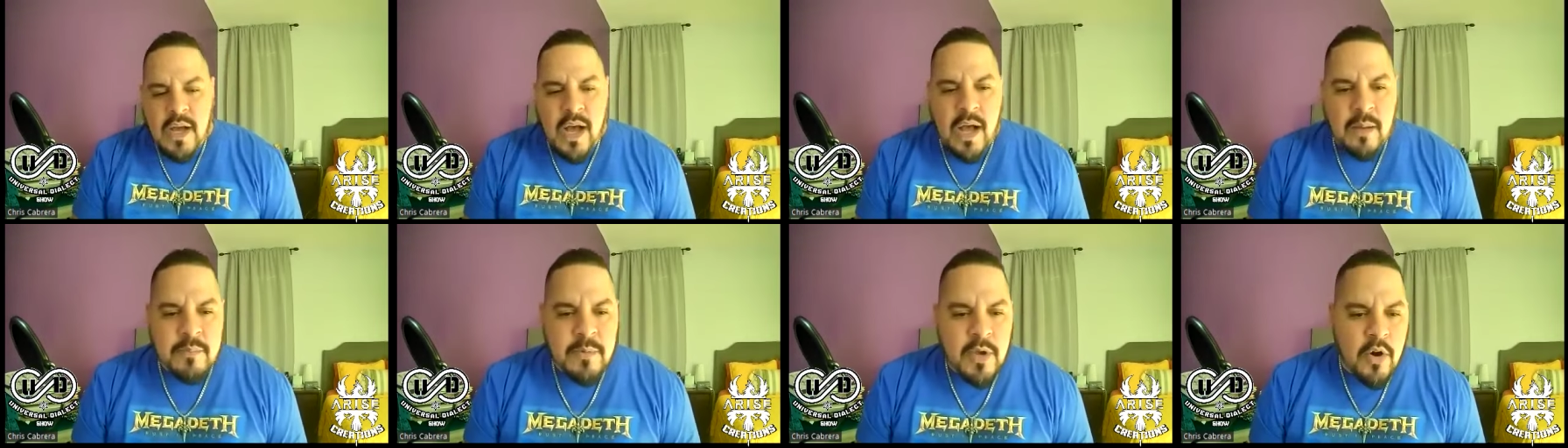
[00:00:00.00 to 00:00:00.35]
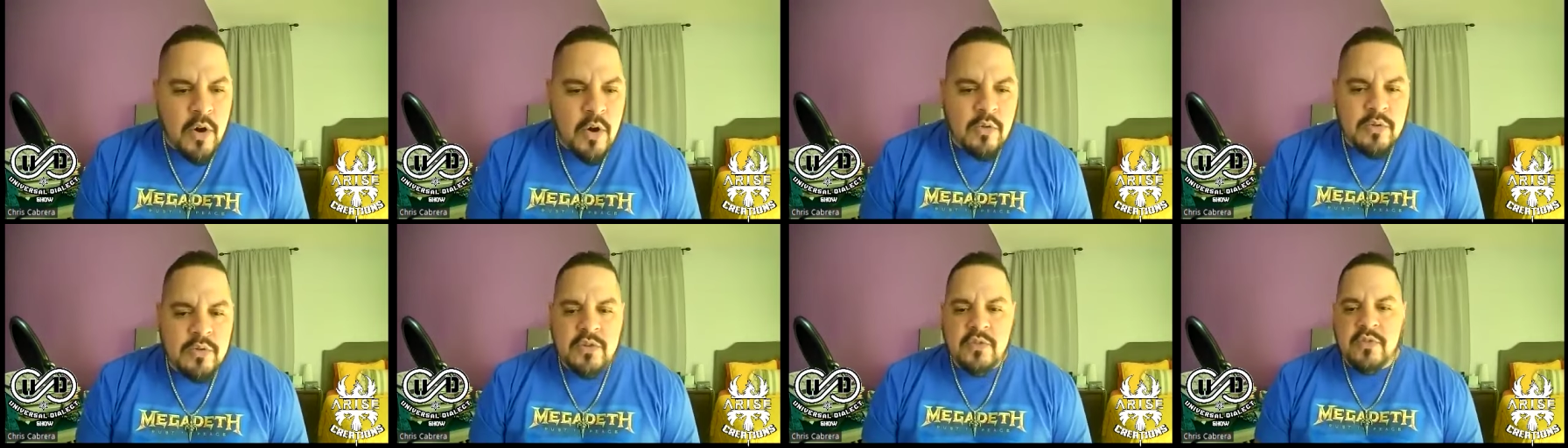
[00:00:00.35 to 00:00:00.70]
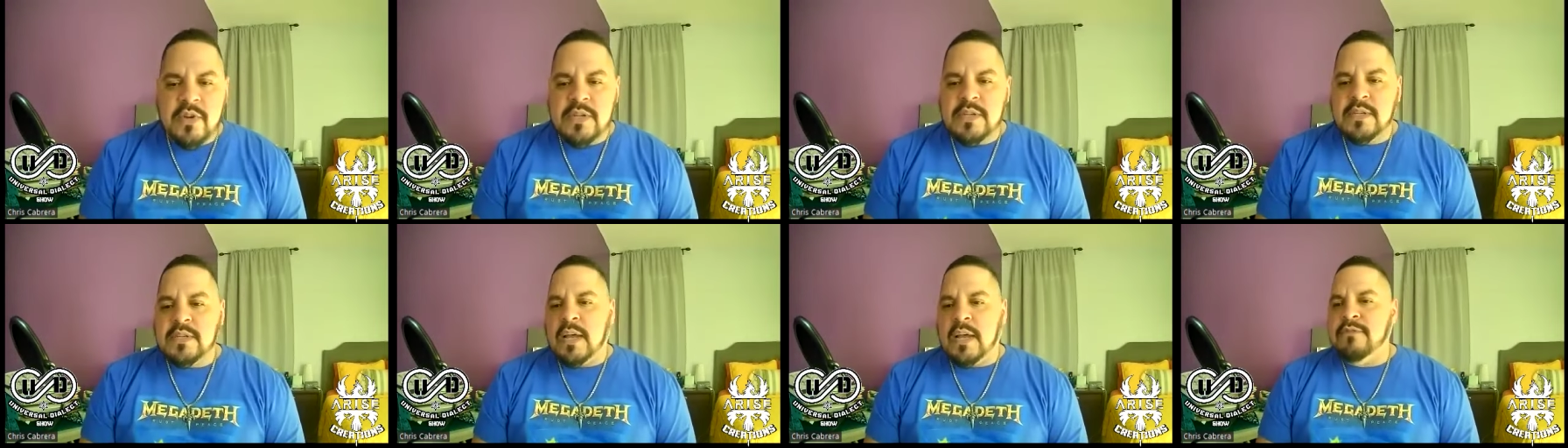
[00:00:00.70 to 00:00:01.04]
I'm your host,
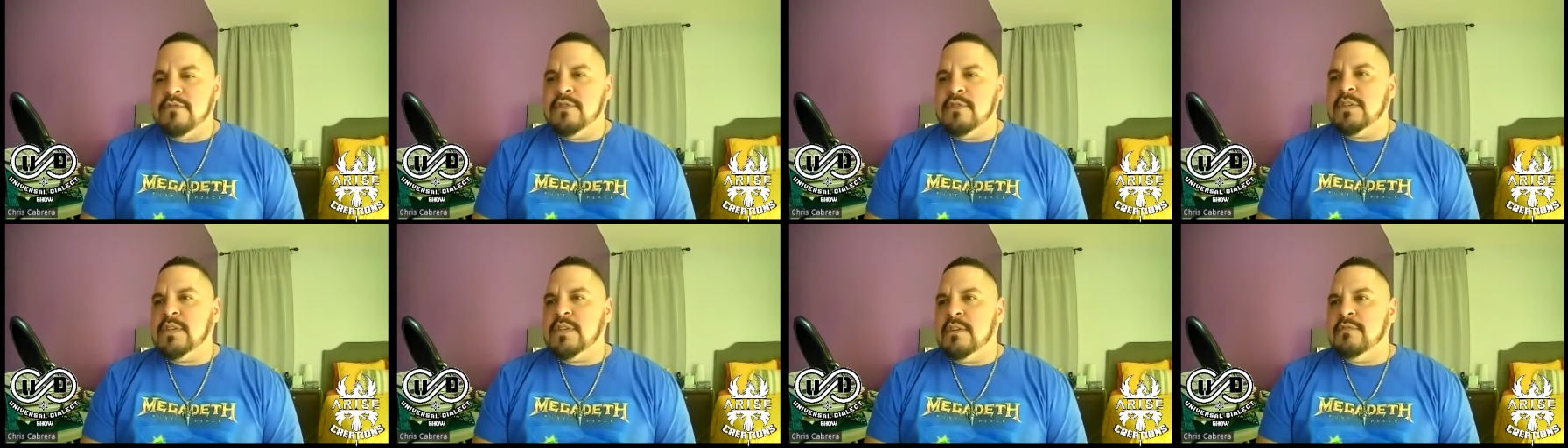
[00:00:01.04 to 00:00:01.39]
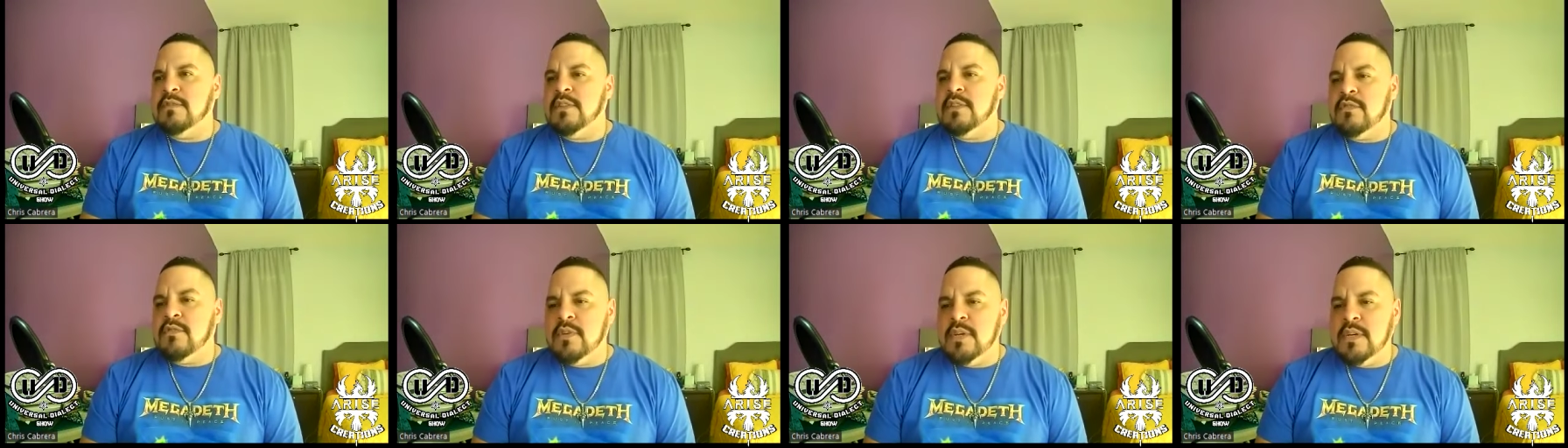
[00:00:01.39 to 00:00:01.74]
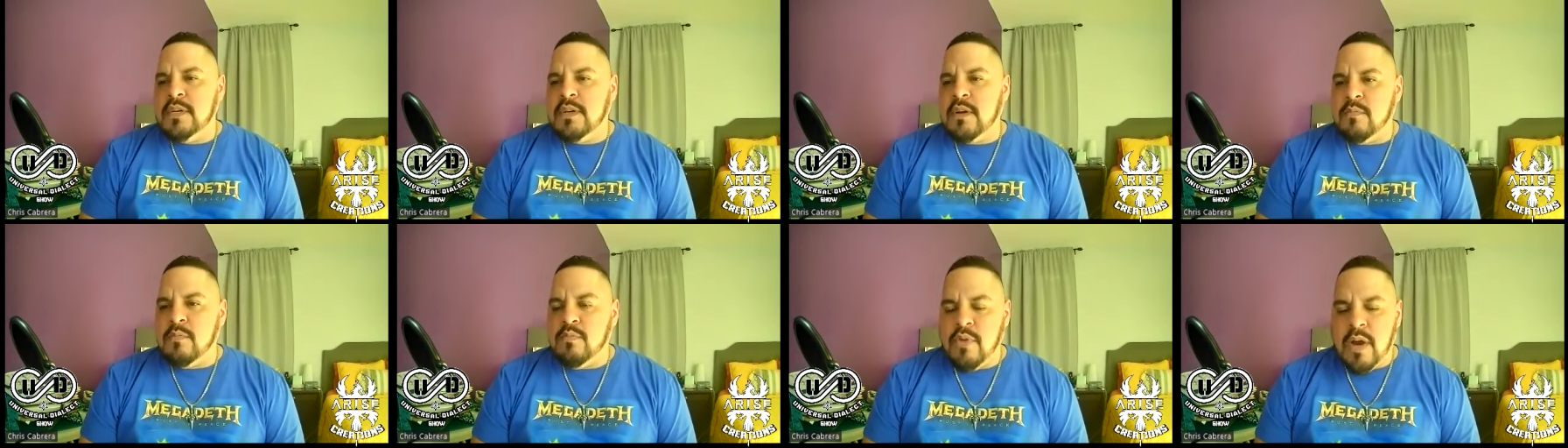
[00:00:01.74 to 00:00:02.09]
Chris Cypher Seven
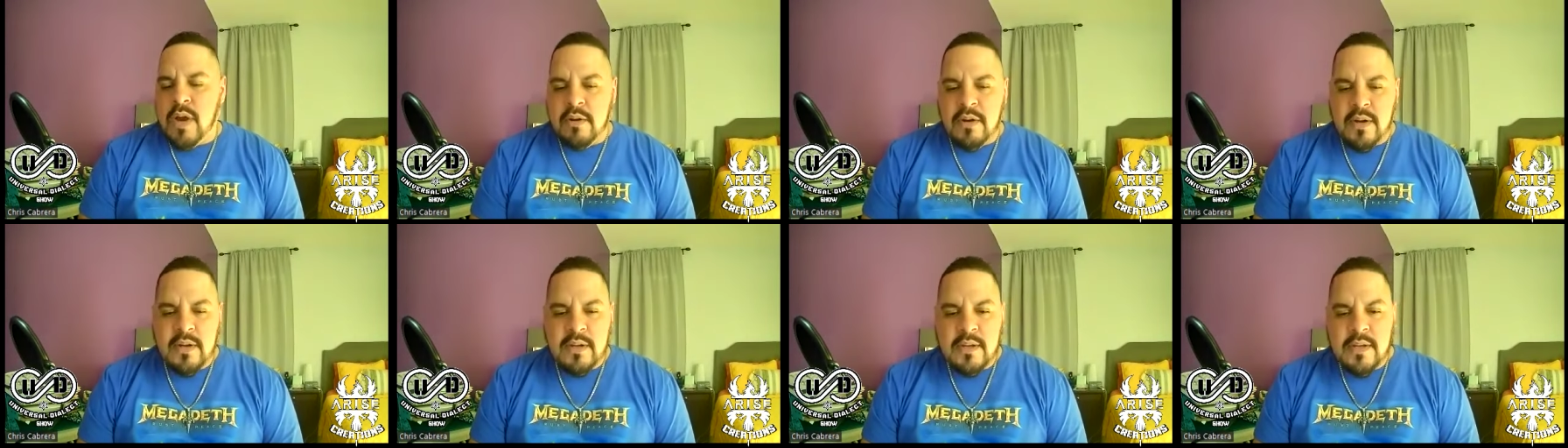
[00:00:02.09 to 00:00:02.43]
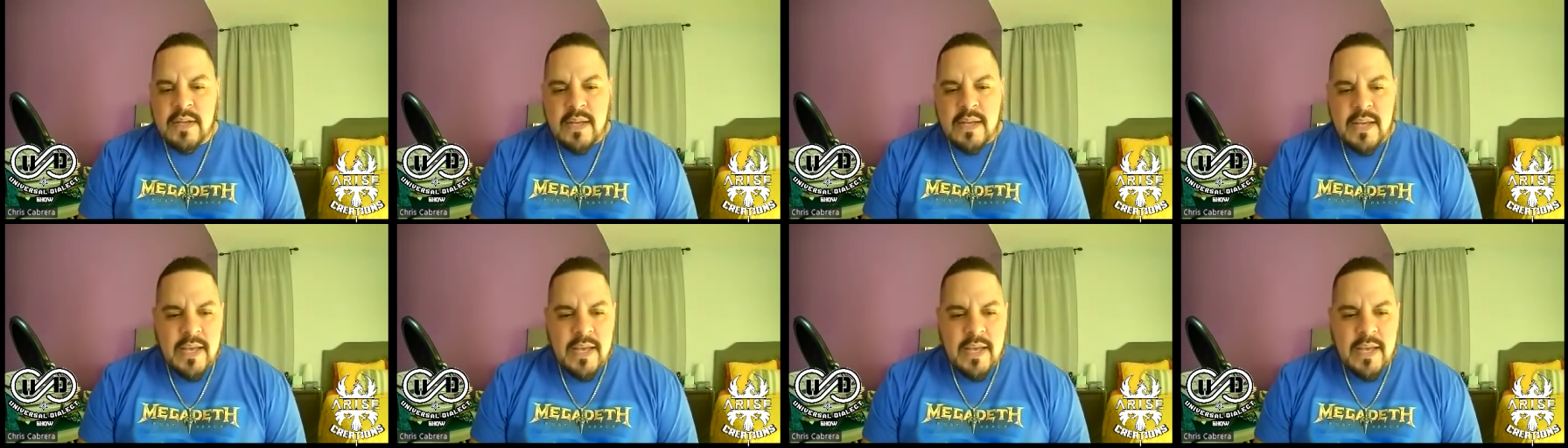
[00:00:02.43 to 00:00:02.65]
Three Cabrera,